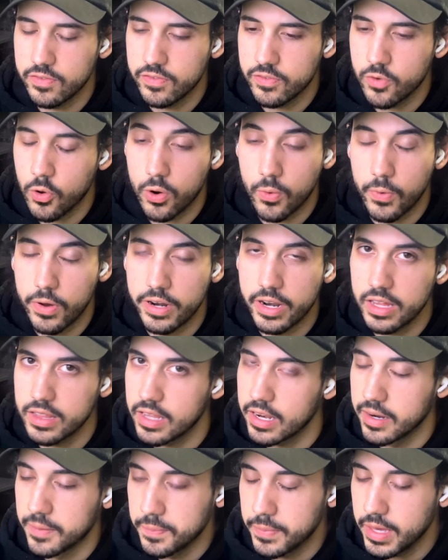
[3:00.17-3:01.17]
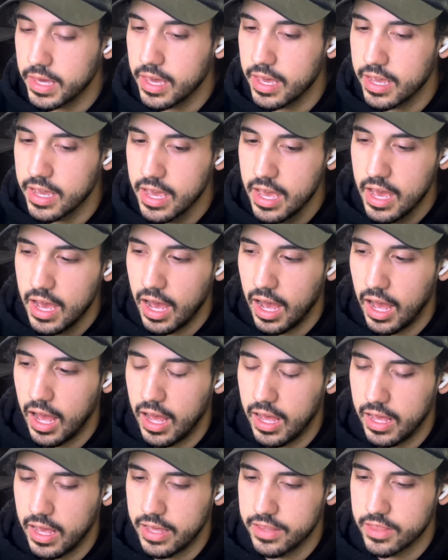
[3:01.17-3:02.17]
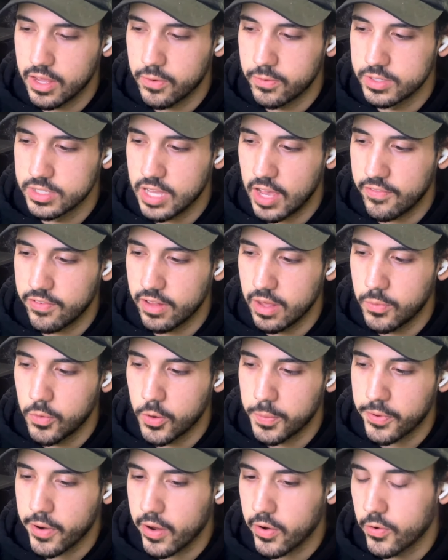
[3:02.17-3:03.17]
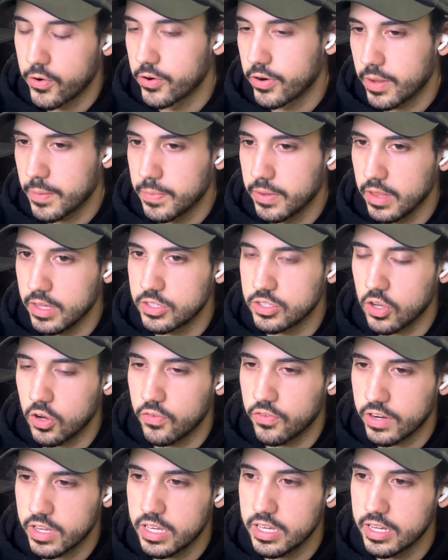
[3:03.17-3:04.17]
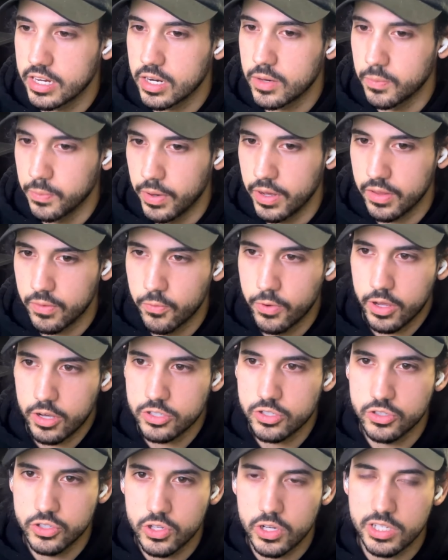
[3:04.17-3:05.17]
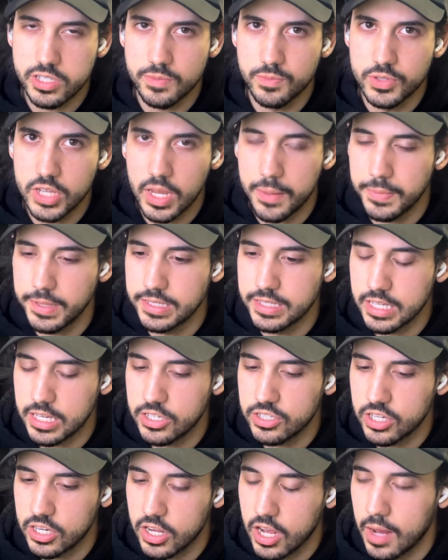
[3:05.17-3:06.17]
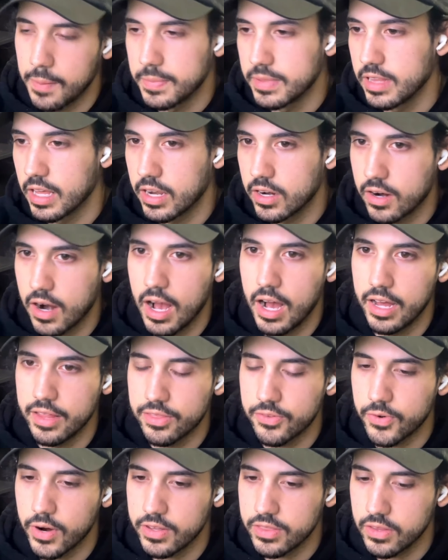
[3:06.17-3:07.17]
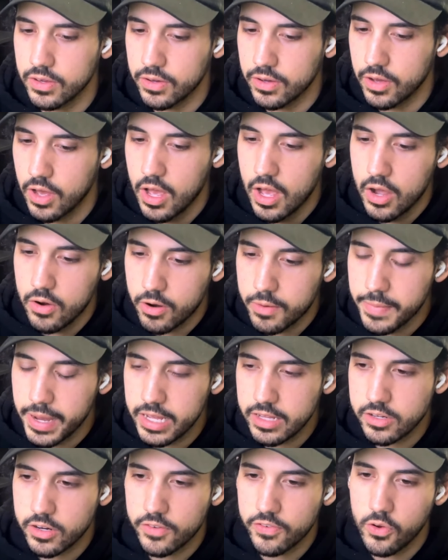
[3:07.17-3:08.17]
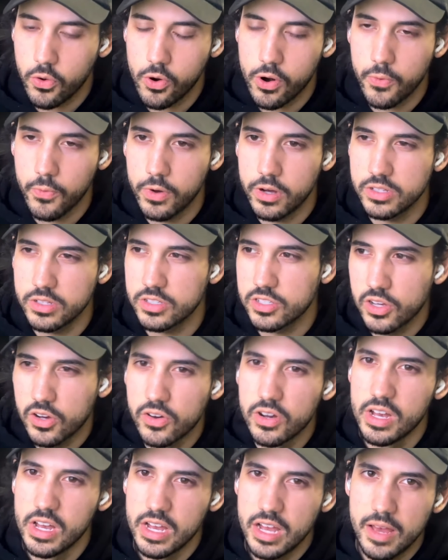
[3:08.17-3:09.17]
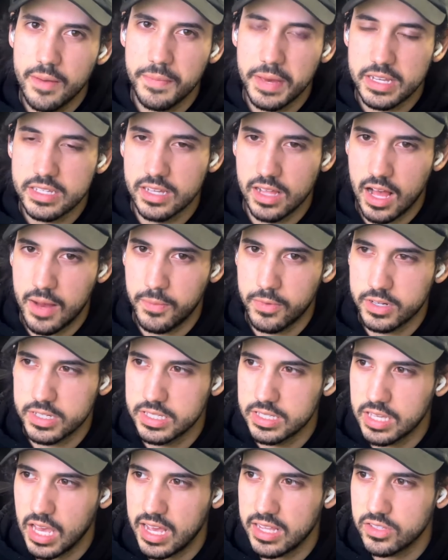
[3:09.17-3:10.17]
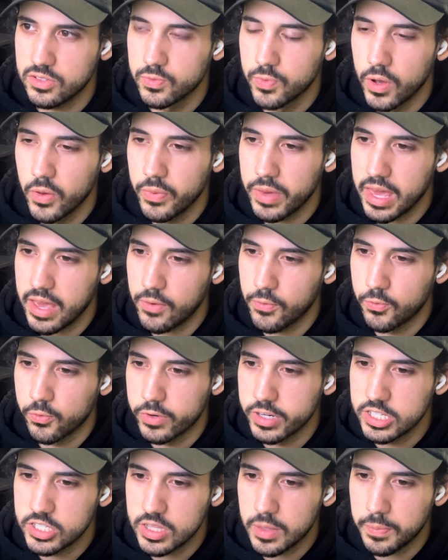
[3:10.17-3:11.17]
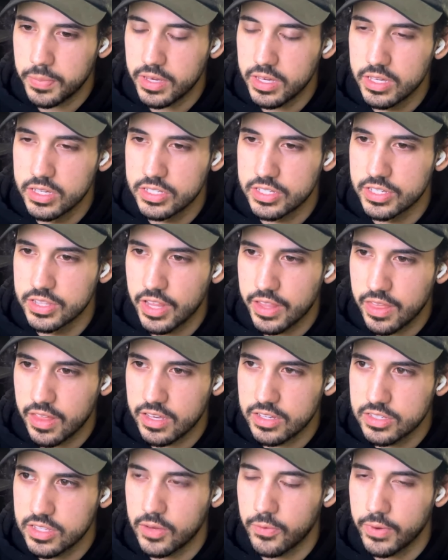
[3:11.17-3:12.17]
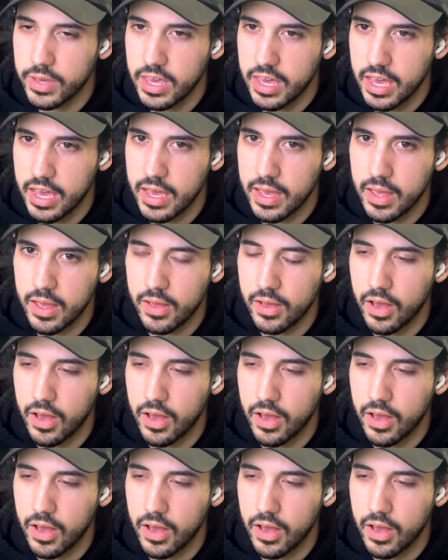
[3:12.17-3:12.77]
core one ended up being, and there was definitely more priority placed over here. But we also saw some stabilization come later on throughout the remainder of core one, so it makes a lot more sense. Will we reach the peaks and the things that we hit